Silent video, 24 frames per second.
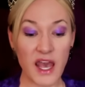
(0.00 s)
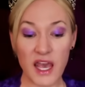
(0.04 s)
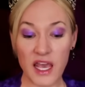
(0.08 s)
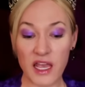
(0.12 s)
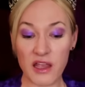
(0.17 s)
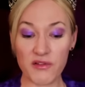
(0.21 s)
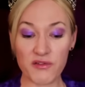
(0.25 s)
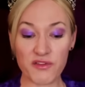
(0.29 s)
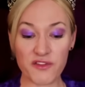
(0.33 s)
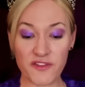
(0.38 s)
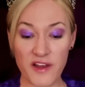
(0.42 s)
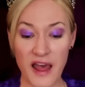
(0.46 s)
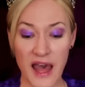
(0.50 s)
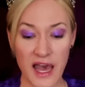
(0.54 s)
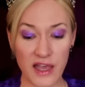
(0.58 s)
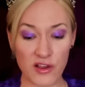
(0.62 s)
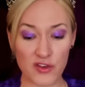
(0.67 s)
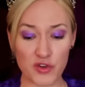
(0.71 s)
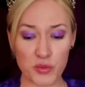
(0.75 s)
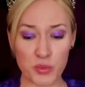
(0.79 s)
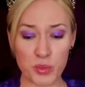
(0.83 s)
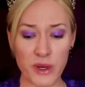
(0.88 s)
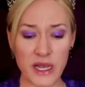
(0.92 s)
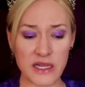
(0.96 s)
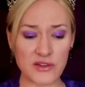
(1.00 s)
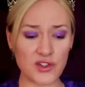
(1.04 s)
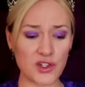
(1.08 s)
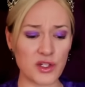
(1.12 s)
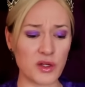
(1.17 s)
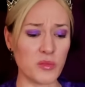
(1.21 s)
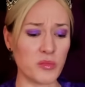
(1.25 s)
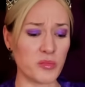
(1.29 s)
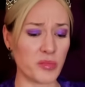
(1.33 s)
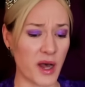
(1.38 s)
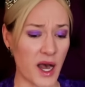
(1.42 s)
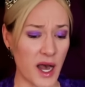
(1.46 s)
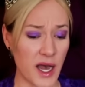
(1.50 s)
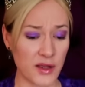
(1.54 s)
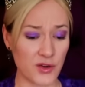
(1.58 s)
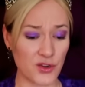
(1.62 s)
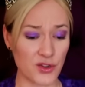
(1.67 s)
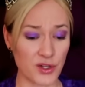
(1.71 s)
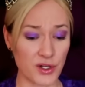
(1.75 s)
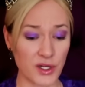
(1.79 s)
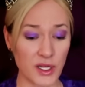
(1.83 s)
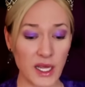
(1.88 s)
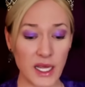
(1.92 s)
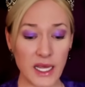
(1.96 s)
In fact, President
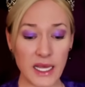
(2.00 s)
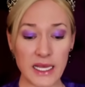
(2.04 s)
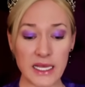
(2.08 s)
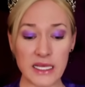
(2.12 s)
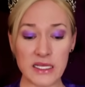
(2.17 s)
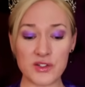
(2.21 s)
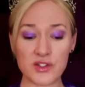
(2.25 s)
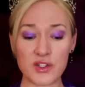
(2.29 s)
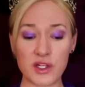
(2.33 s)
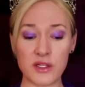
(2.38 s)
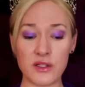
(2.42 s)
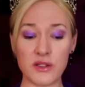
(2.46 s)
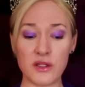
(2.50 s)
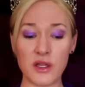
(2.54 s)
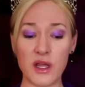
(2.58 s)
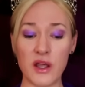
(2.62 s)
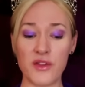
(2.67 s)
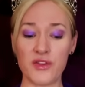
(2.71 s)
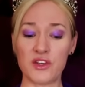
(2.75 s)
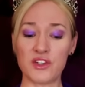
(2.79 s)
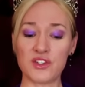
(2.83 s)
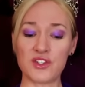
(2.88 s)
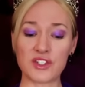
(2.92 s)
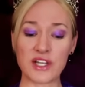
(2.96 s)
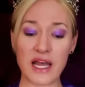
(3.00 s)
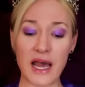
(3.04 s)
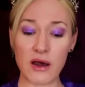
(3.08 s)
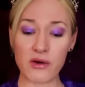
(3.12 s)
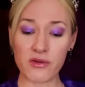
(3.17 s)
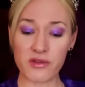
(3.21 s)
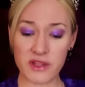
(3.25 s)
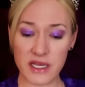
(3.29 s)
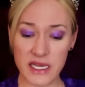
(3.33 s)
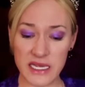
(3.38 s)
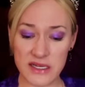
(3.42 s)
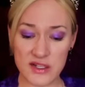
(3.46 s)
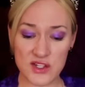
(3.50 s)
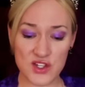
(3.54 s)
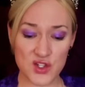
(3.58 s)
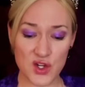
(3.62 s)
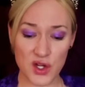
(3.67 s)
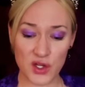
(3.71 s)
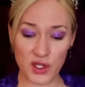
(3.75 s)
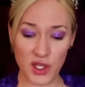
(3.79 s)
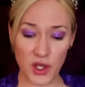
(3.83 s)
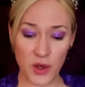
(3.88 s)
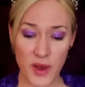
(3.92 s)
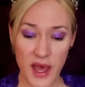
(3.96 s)
Biden is in the
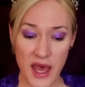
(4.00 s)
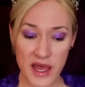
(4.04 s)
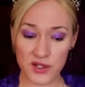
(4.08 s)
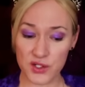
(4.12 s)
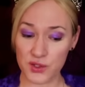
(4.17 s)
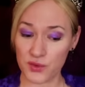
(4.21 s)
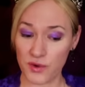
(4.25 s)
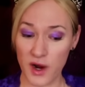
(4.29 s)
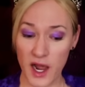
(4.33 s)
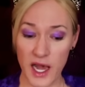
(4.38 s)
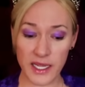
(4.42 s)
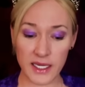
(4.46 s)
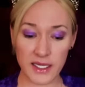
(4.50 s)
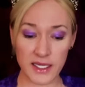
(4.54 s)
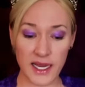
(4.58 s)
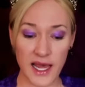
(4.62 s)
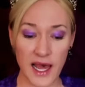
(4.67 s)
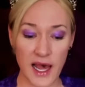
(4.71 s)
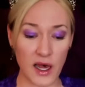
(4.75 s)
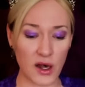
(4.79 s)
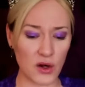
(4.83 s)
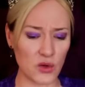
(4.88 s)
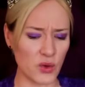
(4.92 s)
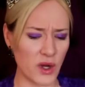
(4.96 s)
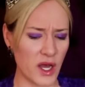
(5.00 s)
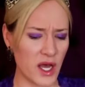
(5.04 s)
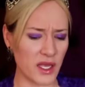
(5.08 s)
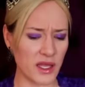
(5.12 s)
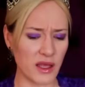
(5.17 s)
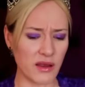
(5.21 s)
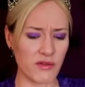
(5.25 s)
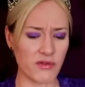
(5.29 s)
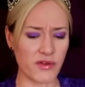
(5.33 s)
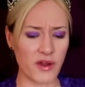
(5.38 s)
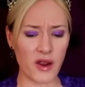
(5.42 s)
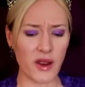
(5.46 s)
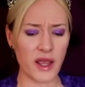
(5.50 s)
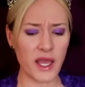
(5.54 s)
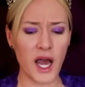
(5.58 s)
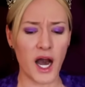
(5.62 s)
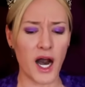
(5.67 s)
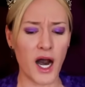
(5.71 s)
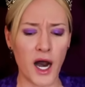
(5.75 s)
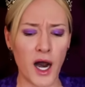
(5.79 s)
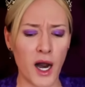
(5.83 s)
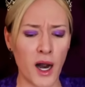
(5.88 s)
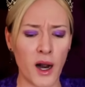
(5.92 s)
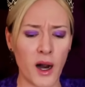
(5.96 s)
southeastern US right now working very
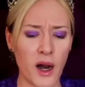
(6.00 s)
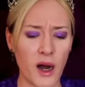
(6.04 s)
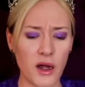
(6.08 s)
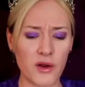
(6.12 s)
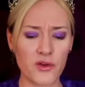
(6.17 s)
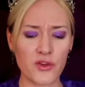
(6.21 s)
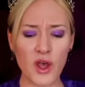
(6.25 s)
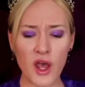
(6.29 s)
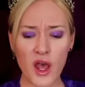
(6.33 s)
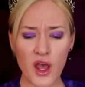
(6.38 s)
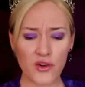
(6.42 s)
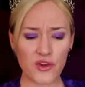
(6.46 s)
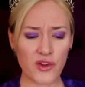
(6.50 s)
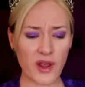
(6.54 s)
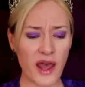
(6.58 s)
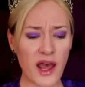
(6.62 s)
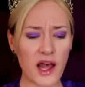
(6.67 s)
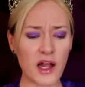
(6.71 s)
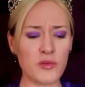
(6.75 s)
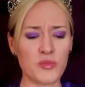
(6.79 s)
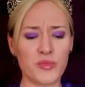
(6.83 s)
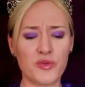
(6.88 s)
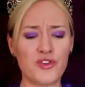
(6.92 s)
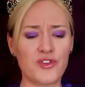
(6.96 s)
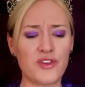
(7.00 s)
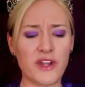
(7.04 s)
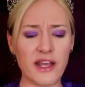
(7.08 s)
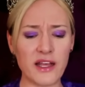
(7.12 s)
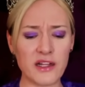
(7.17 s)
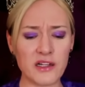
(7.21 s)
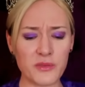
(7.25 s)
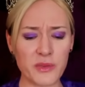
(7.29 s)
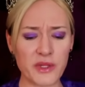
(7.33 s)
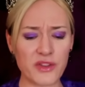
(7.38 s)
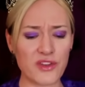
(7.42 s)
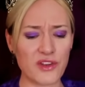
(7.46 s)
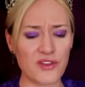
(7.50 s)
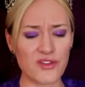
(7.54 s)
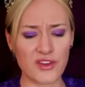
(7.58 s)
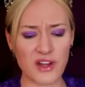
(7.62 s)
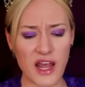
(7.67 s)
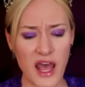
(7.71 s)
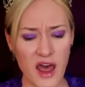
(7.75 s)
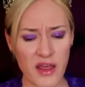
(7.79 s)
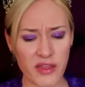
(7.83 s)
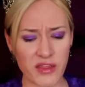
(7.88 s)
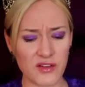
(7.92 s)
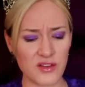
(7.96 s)
hard to help deal with the
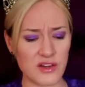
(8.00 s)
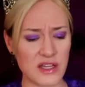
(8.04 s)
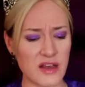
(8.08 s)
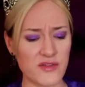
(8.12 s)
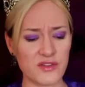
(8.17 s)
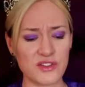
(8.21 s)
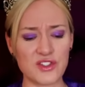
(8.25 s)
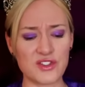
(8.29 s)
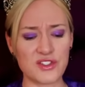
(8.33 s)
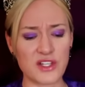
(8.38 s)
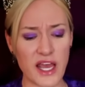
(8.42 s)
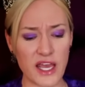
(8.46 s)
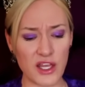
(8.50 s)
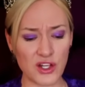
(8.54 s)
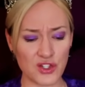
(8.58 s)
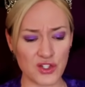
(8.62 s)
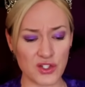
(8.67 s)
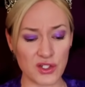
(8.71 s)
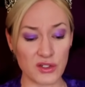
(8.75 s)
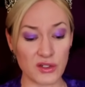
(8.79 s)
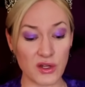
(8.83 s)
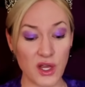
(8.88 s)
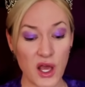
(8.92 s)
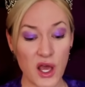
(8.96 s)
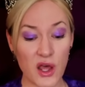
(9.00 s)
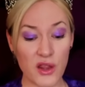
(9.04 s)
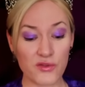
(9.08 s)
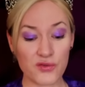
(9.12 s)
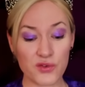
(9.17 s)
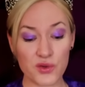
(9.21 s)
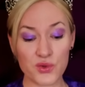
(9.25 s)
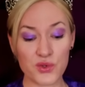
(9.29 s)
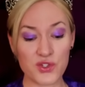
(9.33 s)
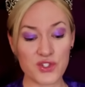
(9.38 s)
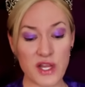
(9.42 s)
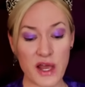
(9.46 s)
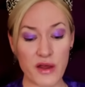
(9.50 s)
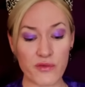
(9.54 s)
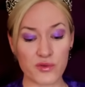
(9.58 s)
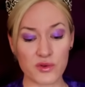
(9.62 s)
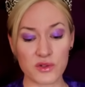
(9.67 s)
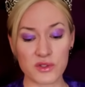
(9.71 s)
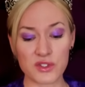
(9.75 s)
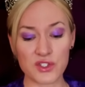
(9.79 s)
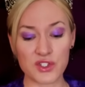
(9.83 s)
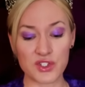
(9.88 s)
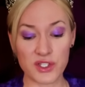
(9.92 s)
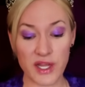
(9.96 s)
death and devastation through
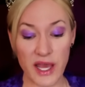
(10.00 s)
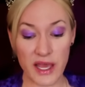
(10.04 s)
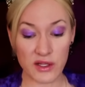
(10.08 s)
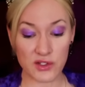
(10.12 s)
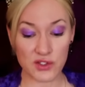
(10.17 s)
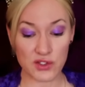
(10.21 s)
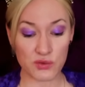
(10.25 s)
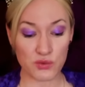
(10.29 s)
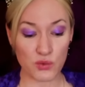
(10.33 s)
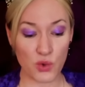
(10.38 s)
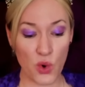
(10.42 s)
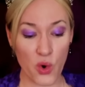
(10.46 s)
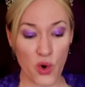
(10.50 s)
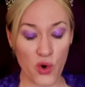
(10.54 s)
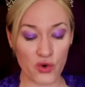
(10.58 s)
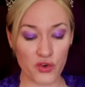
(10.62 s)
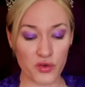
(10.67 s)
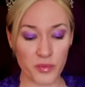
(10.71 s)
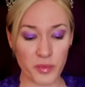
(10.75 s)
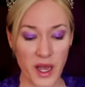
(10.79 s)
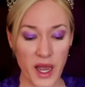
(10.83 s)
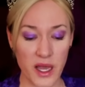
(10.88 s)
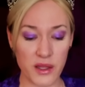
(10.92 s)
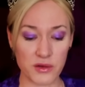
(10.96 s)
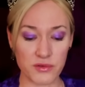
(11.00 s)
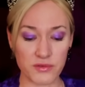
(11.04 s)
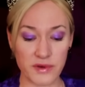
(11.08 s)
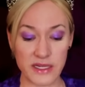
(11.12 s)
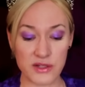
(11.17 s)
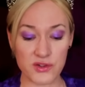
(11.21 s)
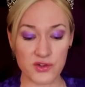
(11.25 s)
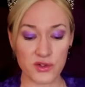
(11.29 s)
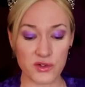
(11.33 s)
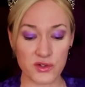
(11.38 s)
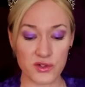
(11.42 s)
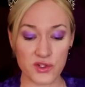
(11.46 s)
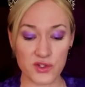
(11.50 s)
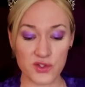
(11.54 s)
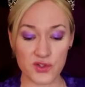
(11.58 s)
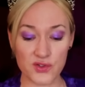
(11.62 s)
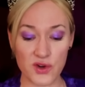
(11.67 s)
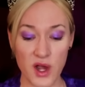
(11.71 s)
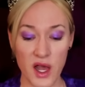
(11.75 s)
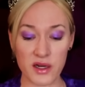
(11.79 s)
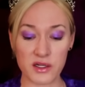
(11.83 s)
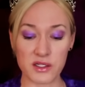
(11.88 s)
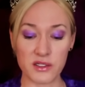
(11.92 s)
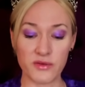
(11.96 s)
several states wrought by the recent
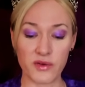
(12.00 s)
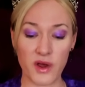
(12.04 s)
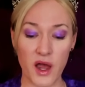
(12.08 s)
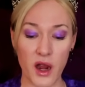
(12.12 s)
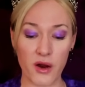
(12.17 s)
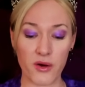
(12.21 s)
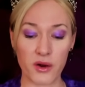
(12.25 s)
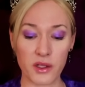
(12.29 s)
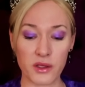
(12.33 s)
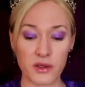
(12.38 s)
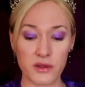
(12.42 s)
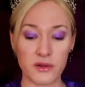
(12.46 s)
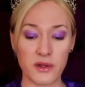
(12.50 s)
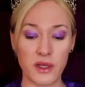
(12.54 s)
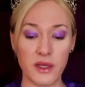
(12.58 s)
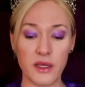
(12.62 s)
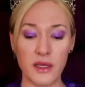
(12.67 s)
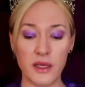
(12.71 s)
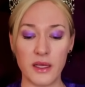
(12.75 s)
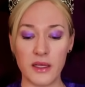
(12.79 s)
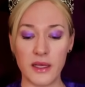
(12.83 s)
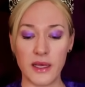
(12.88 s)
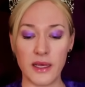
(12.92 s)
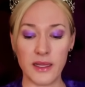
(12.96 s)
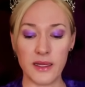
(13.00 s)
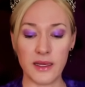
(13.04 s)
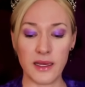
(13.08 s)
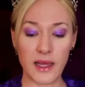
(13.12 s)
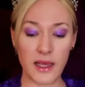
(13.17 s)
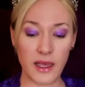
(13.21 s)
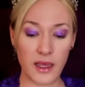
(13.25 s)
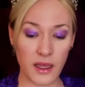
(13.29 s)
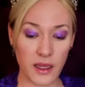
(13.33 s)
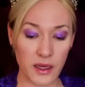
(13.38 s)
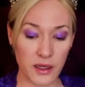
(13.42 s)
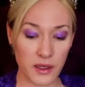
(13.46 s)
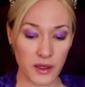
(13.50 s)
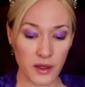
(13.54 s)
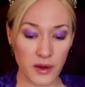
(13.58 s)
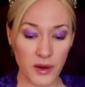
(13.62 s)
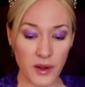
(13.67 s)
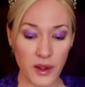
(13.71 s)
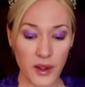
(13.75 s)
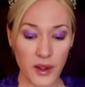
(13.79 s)
destructive hurricane Helene.